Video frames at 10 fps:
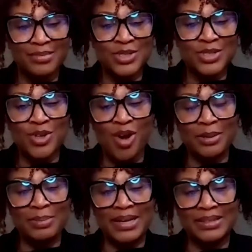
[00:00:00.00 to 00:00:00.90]
to talk
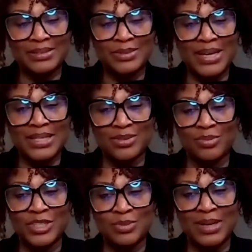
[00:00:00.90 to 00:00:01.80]
about ways in
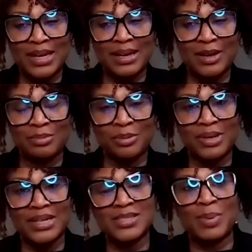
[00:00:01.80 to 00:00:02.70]
which we can help
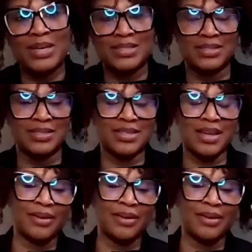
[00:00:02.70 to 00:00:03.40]
create spaces